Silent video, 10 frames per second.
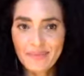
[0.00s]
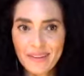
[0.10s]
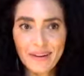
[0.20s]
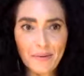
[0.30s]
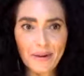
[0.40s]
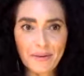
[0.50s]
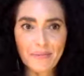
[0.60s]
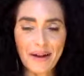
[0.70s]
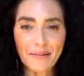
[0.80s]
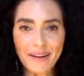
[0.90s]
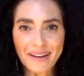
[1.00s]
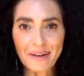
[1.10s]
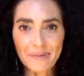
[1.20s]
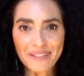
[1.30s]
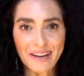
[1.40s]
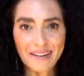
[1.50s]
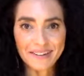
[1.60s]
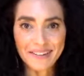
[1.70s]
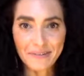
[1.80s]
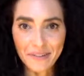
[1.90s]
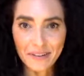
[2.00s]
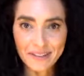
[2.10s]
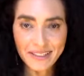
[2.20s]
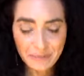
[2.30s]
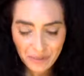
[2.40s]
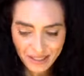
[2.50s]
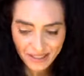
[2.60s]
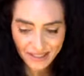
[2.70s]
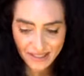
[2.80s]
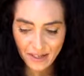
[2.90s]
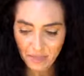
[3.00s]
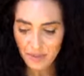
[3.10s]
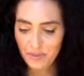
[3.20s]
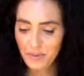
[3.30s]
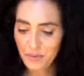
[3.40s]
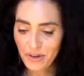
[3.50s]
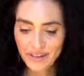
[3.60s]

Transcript: All right, welcome back. We had a couple technical difficulties. Please continue, Mister McBride.